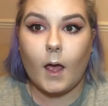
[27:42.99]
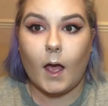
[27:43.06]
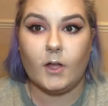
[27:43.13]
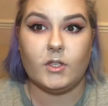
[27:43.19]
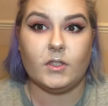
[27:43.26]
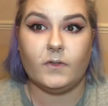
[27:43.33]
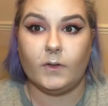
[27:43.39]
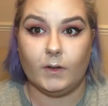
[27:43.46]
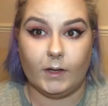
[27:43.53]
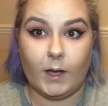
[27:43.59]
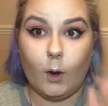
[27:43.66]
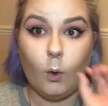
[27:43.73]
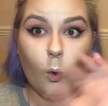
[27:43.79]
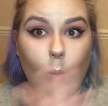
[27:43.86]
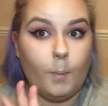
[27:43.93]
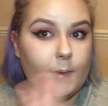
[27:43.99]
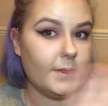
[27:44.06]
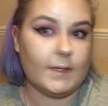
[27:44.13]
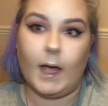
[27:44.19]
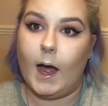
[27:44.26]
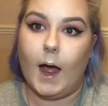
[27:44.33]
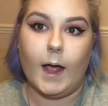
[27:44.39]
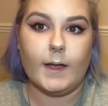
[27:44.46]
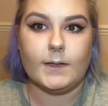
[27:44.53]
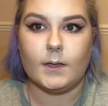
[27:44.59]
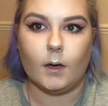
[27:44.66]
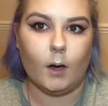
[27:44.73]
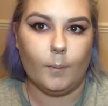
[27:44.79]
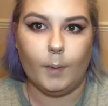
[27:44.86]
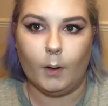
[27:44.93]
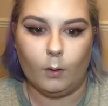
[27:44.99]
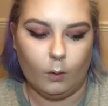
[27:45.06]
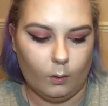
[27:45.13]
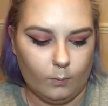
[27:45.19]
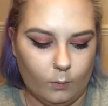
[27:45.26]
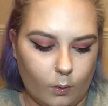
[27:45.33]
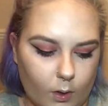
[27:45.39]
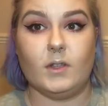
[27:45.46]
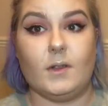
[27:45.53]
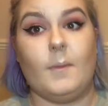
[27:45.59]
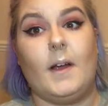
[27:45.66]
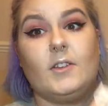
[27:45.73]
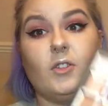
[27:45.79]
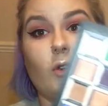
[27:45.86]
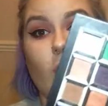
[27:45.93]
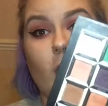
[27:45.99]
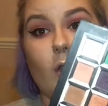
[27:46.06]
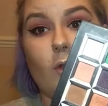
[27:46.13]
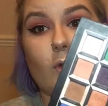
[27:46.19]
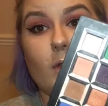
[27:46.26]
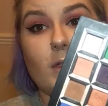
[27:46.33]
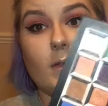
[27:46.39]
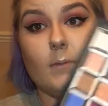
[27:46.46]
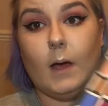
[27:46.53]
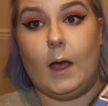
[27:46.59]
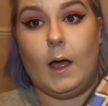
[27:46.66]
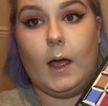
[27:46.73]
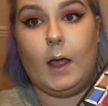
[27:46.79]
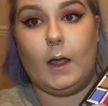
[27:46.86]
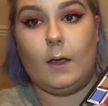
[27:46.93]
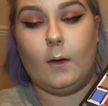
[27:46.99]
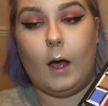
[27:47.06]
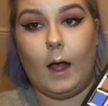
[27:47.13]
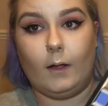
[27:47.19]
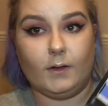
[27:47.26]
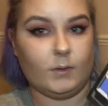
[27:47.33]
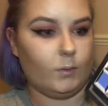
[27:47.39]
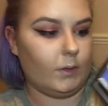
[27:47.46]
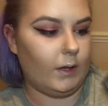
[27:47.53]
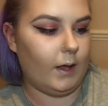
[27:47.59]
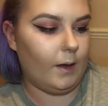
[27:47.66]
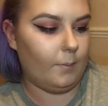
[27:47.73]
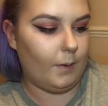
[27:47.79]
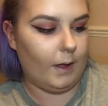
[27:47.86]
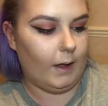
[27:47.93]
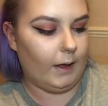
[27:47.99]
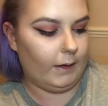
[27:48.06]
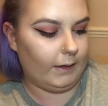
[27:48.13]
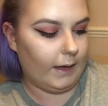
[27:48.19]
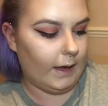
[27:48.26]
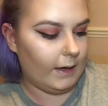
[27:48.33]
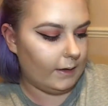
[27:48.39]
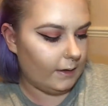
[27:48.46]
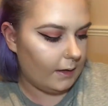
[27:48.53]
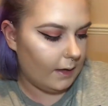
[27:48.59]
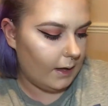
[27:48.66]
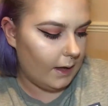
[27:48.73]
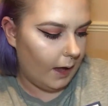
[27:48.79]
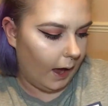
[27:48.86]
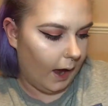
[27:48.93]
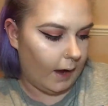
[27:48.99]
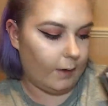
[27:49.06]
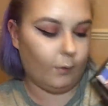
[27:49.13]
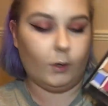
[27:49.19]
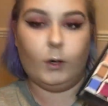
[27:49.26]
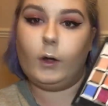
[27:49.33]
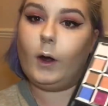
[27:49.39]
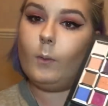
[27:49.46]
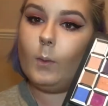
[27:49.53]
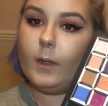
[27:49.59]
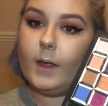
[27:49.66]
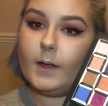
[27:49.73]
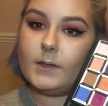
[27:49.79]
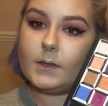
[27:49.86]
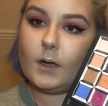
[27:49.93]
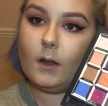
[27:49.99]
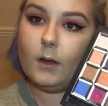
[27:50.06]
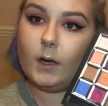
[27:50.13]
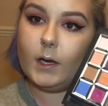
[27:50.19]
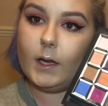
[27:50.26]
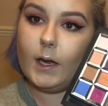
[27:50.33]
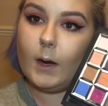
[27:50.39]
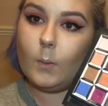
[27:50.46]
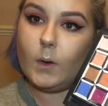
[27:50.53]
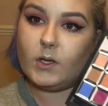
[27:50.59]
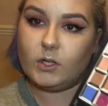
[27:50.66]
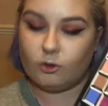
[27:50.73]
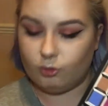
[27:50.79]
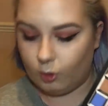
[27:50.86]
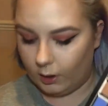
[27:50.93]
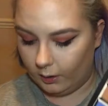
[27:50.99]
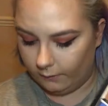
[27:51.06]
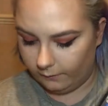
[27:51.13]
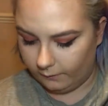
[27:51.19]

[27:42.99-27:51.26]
I just feel like it opens the eyes up a lot more. I'm actually going to use my Alice in Wonderland palette again, and I'm going to go in with this colour here, which is Royal